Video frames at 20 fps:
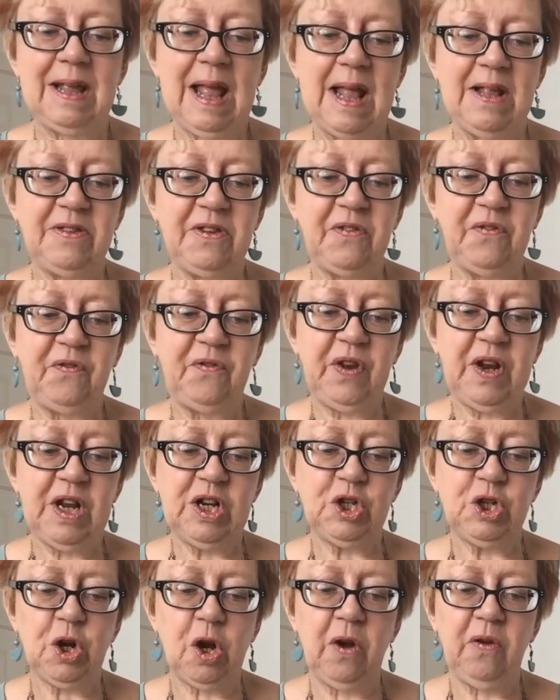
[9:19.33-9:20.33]
And to
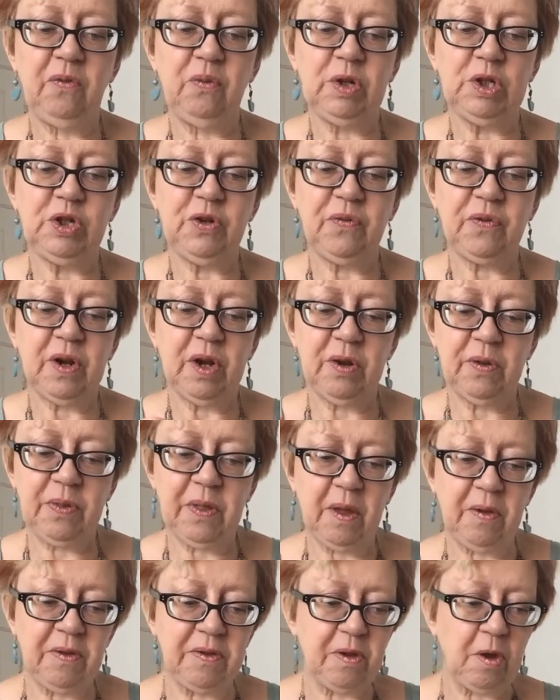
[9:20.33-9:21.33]
finish off, once you've glued
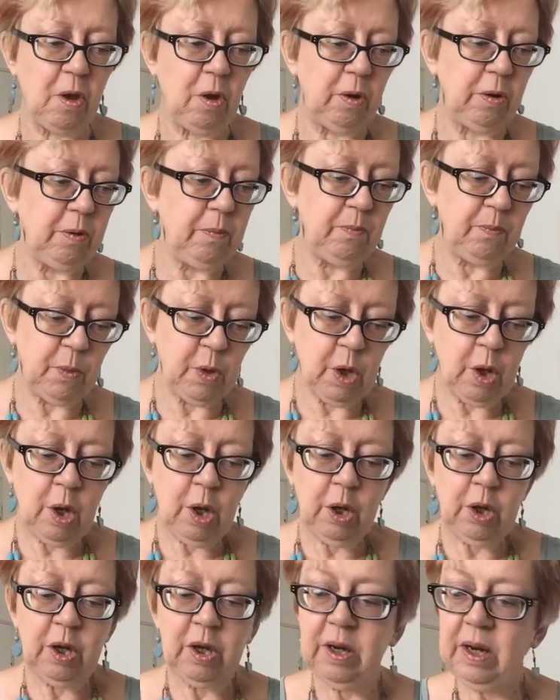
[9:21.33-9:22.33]
those on,
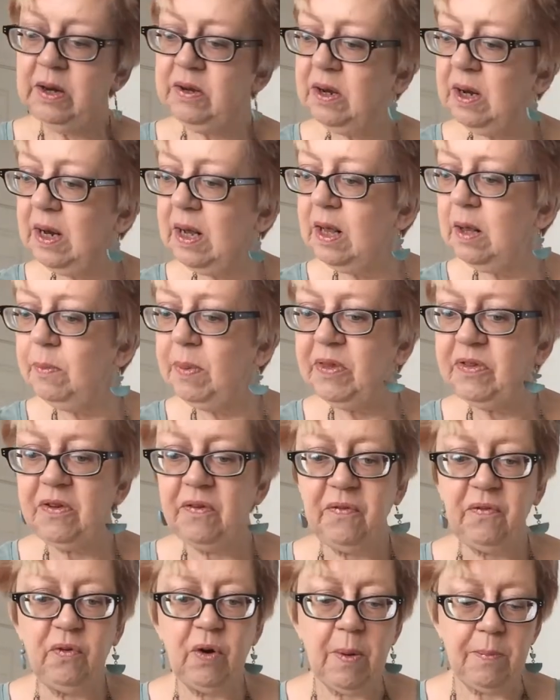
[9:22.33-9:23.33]
you need a little bit
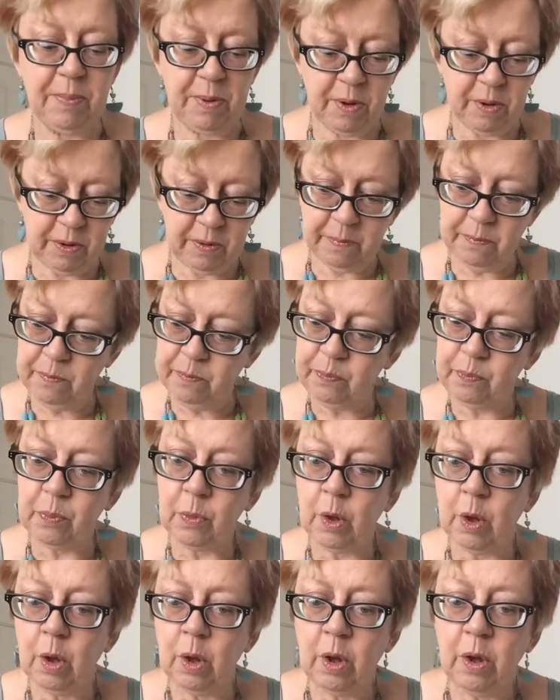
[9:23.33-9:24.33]
of ribbon.
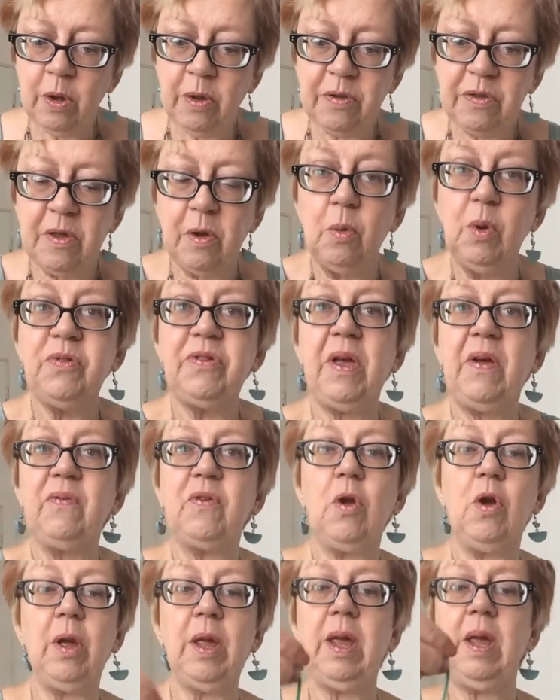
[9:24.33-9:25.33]
So what
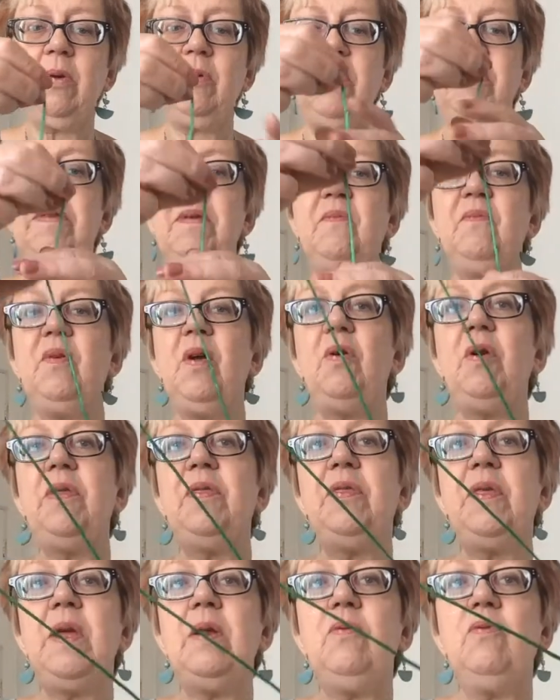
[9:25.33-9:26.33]
I've got here is some very
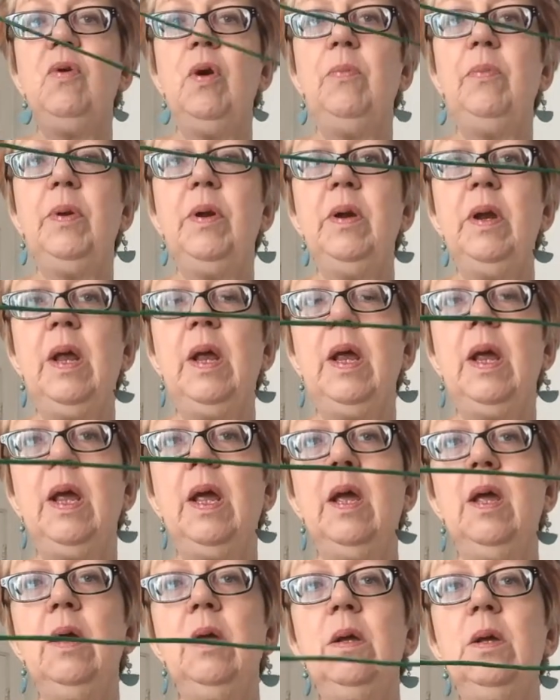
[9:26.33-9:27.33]
thin ribbon
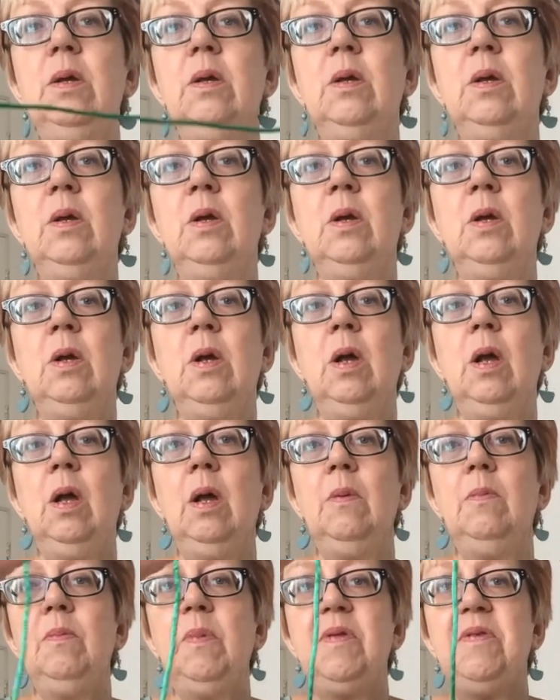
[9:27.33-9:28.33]
here.
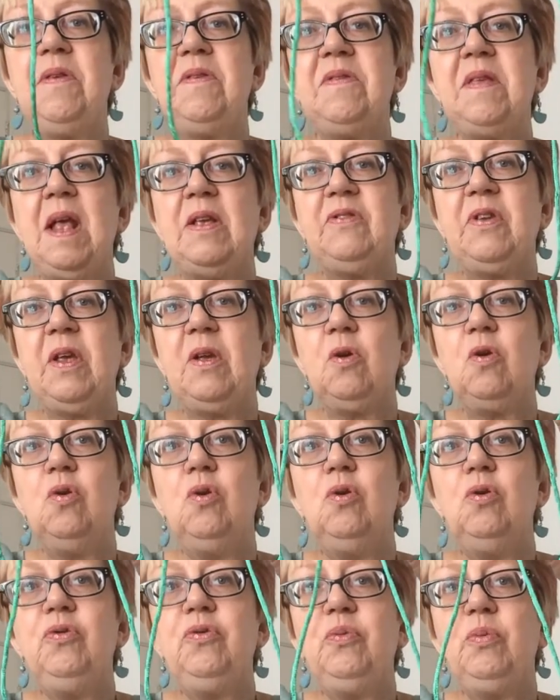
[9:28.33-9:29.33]
This is satin
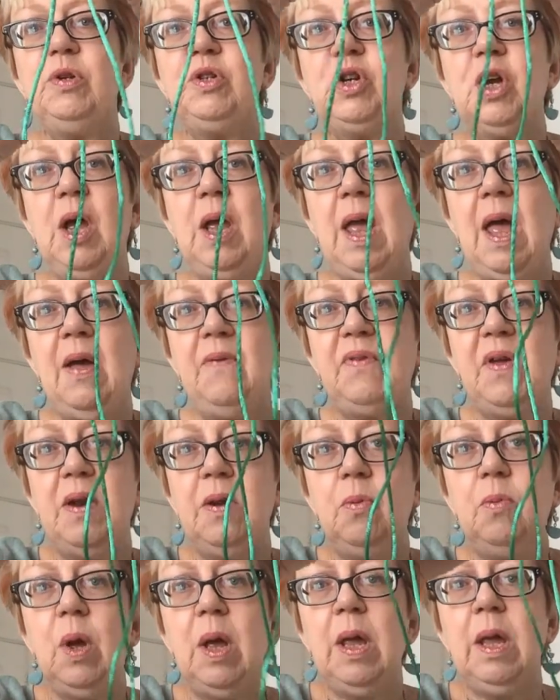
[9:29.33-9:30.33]
cord, which I have
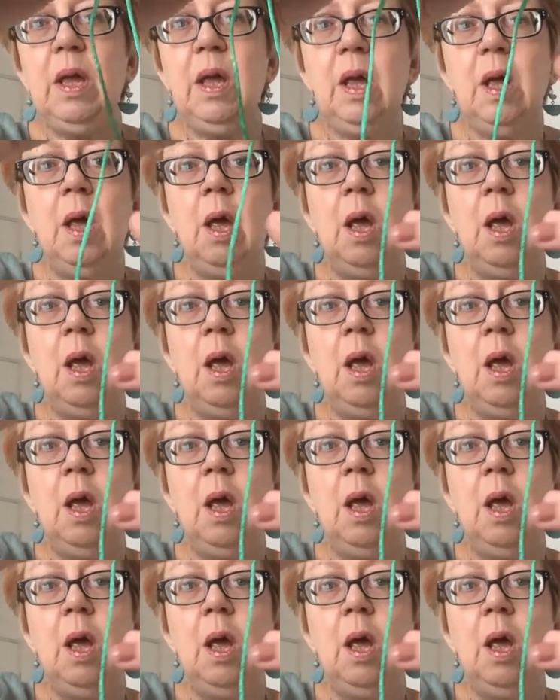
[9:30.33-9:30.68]
anyway.